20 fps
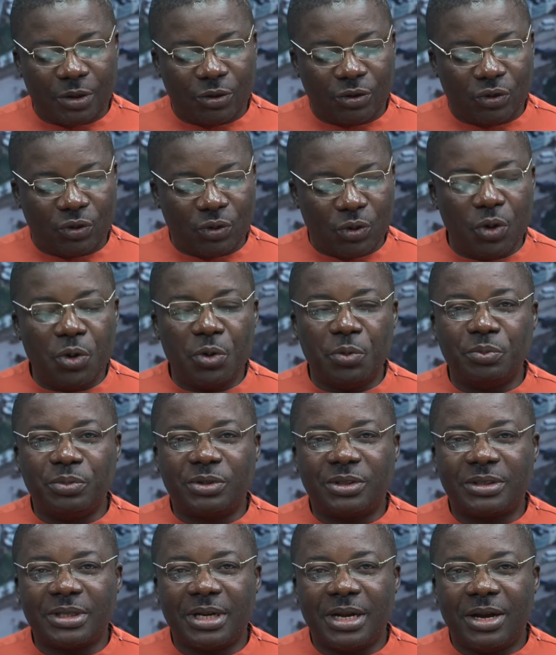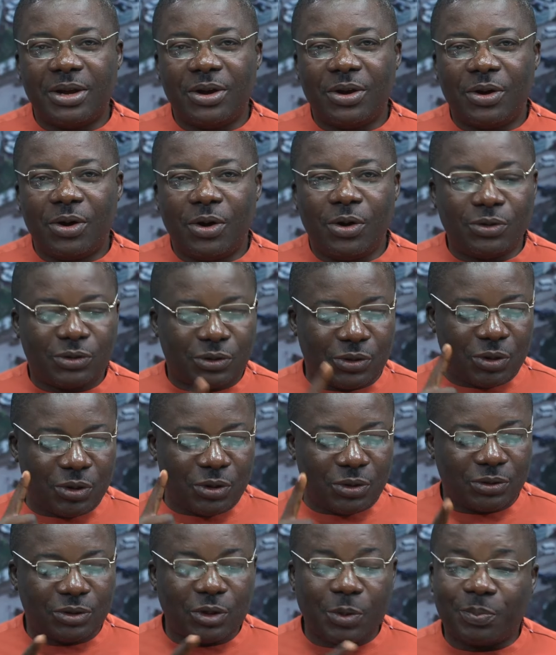to homes
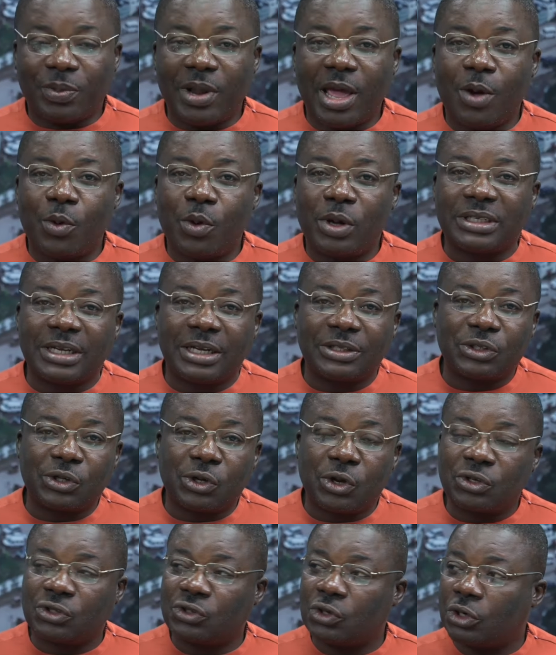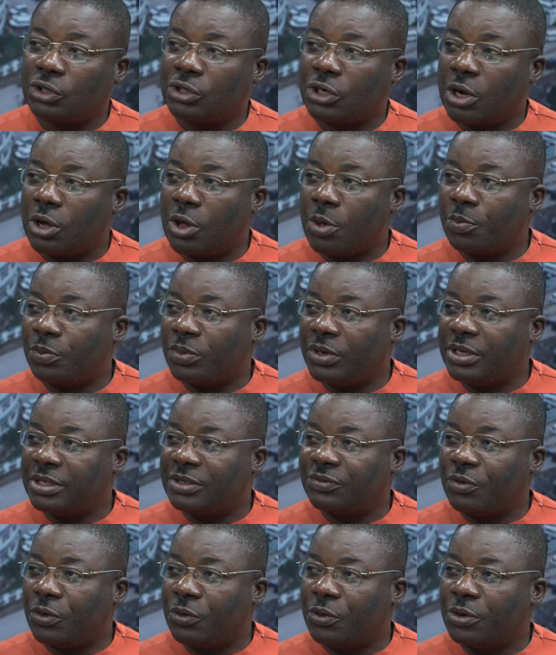also supply water to construction
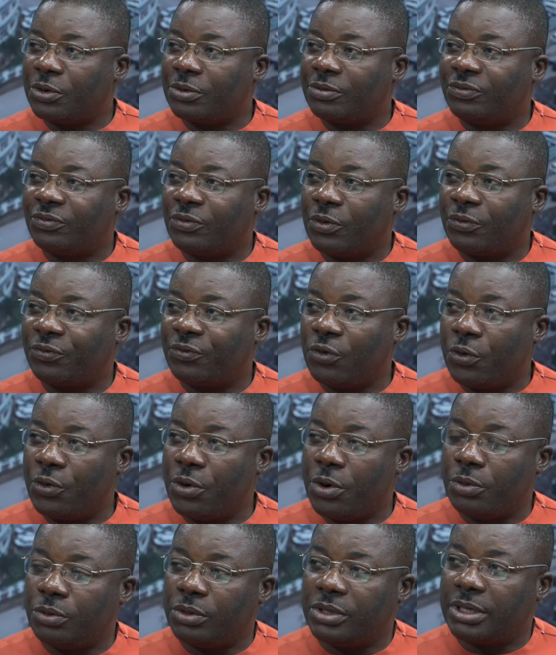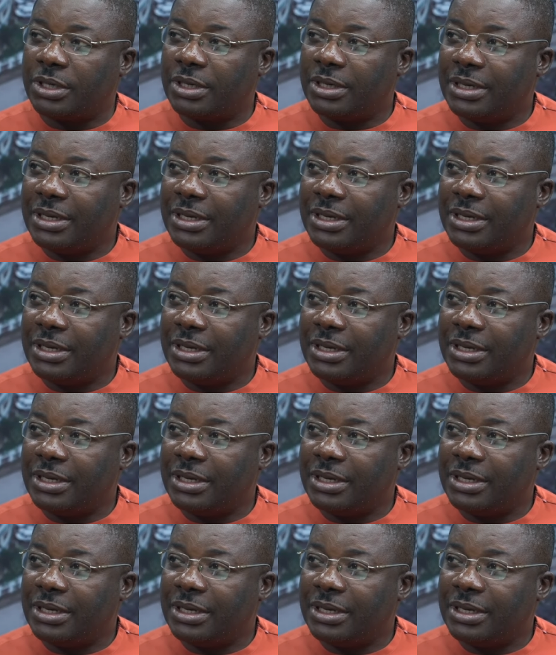companies for road.